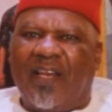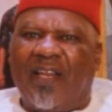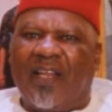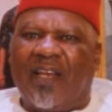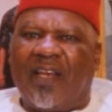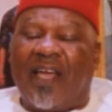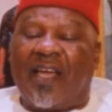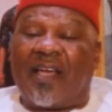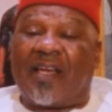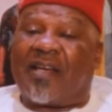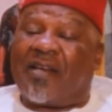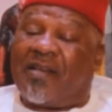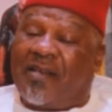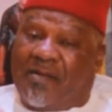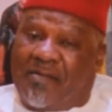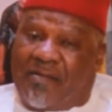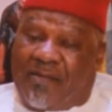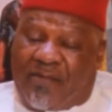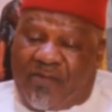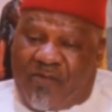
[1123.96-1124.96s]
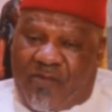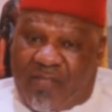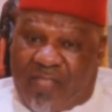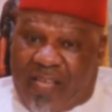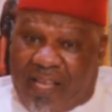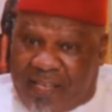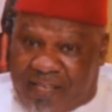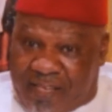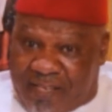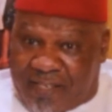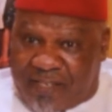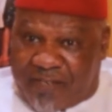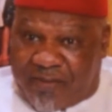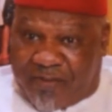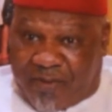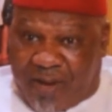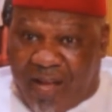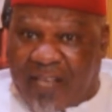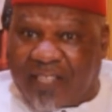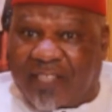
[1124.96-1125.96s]
Like what I eat,
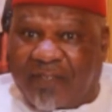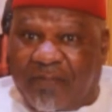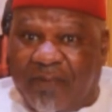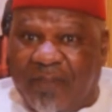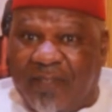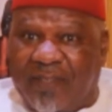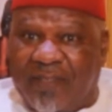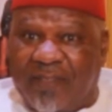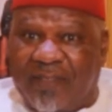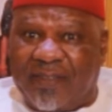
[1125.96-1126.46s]
you ask me.